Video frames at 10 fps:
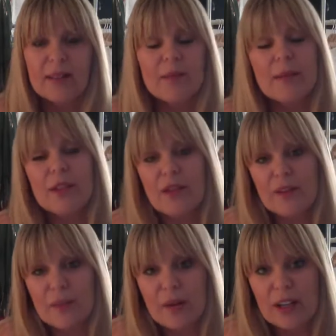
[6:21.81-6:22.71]
Sometimes you do
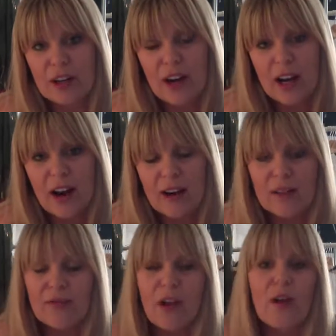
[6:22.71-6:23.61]
have to put in your credit card
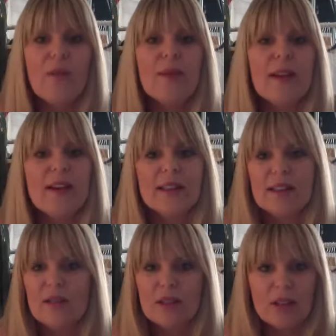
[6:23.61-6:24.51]
info because
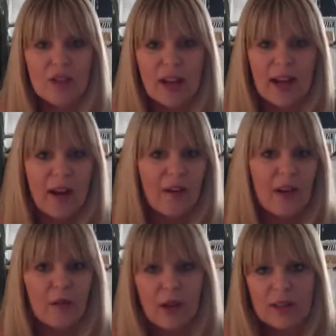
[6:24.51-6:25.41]
as soon as you check
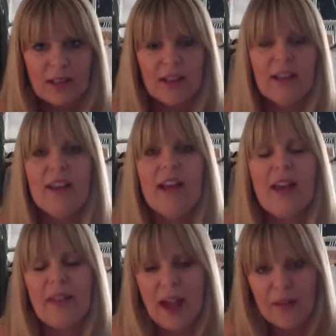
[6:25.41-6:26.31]
out, it runs it
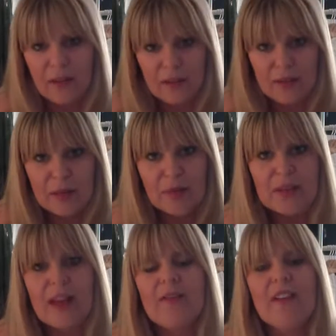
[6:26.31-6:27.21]
and they add their
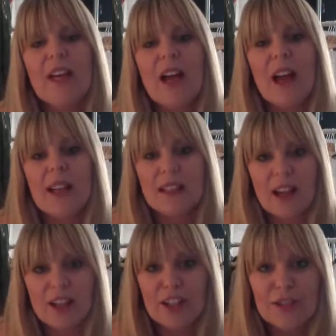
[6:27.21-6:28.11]
15% fee, and it's
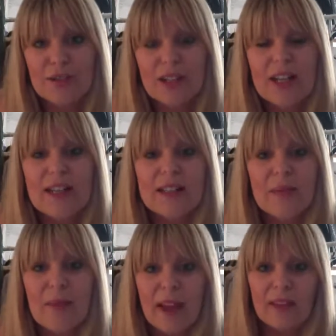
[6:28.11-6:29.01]
on you
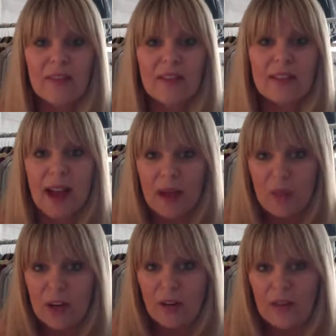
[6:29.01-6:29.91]
to make the
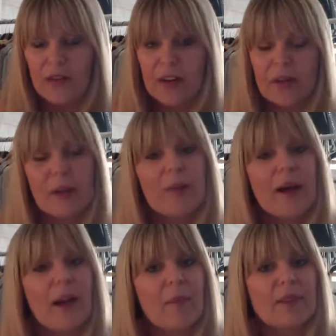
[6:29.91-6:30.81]
time window that they're doing
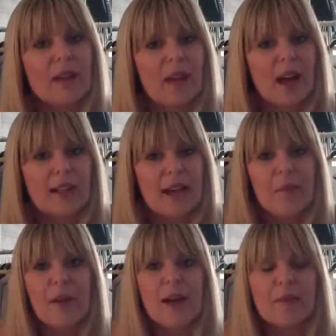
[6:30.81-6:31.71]
pickups. A lot of
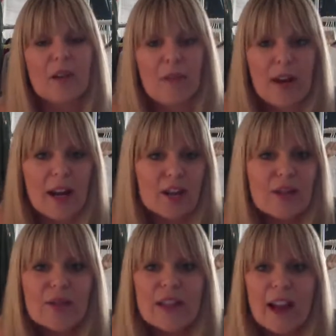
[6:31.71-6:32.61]
time pickups are Monday or
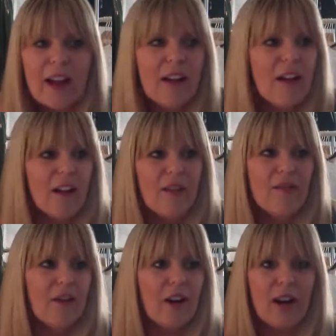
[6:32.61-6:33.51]
Tuesday
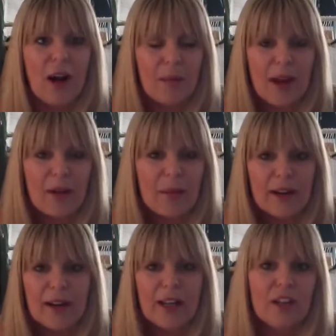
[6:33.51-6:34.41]
for a couple hour
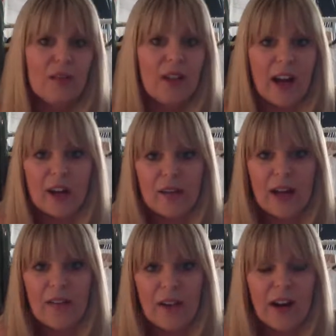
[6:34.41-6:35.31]
period. You've got to go
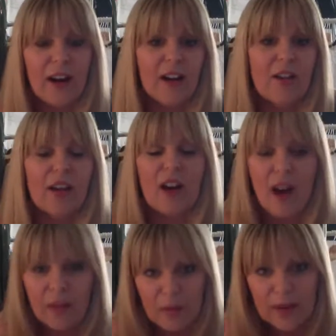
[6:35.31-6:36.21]
down there. You can
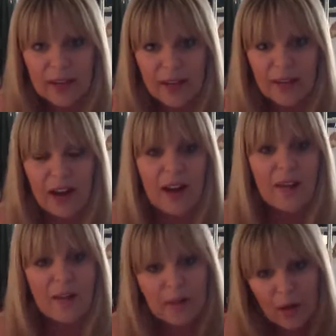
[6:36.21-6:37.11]
call them when you get
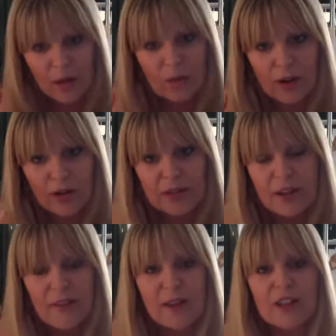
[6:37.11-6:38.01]
there and then they'll run your
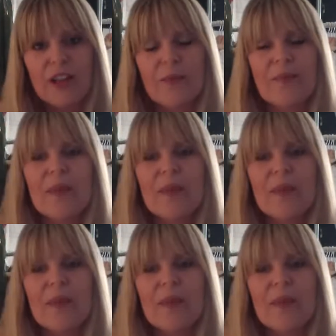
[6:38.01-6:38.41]
stuff out to you.